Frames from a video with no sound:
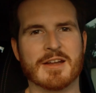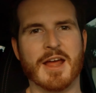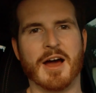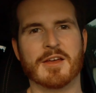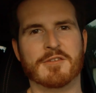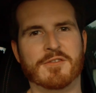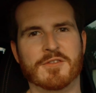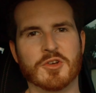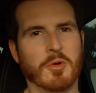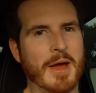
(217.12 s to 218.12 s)
Now, if
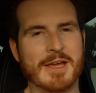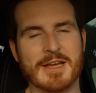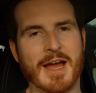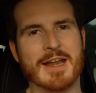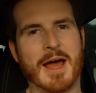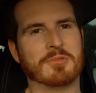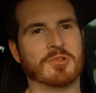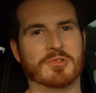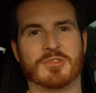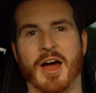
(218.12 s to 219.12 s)
you're making an
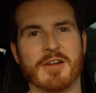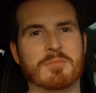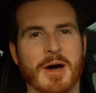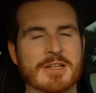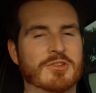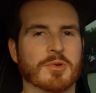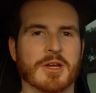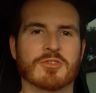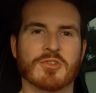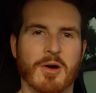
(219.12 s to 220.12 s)
absolute ton of money
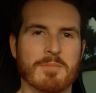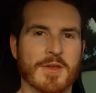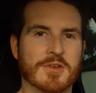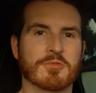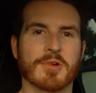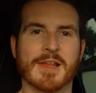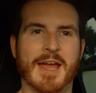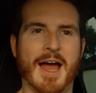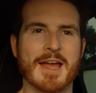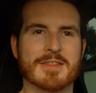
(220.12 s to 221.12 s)
doing a job that you really
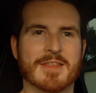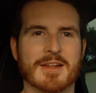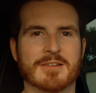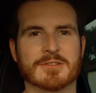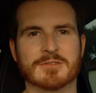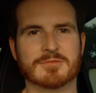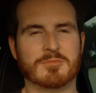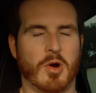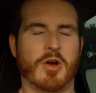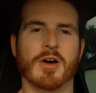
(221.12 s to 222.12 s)
hate, then
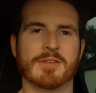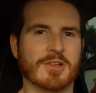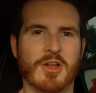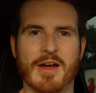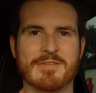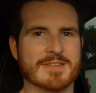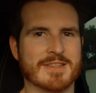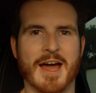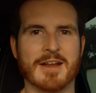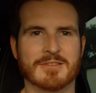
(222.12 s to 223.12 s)
what kind of a life is
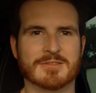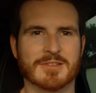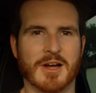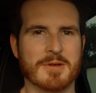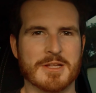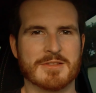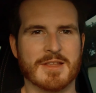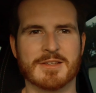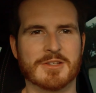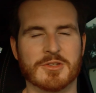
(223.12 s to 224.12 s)
that? I mean,
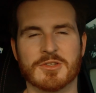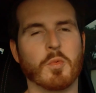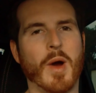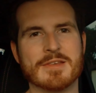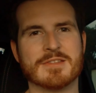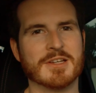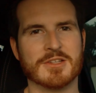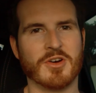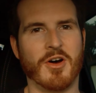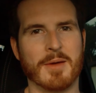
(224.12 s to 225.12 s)
you're wasting
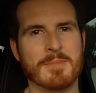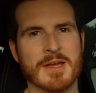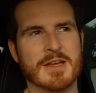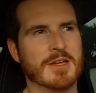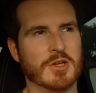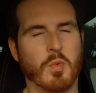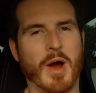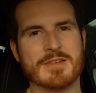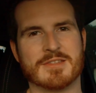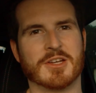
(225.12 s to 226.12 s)
your time, you're
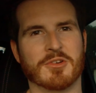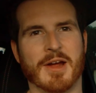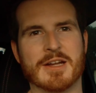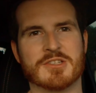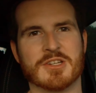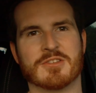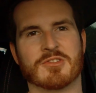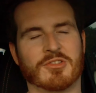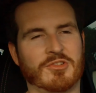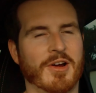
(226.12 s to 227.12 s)
wasting your energy
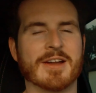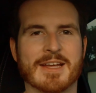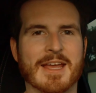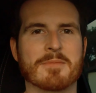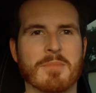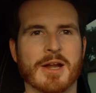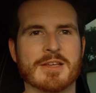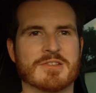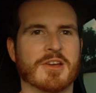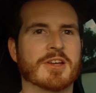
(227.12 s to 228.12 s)
just trying to get
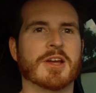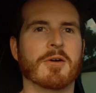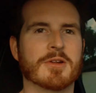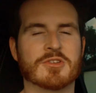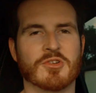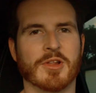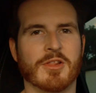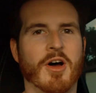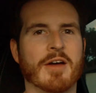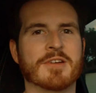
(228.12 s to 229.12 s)
money so you can go and enjoy
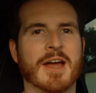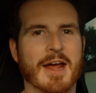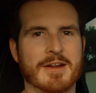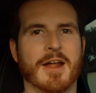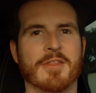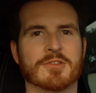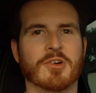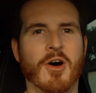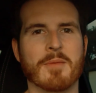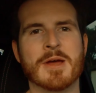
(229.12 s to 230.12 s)
life at another
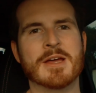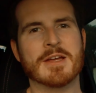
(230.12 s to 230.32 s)
time.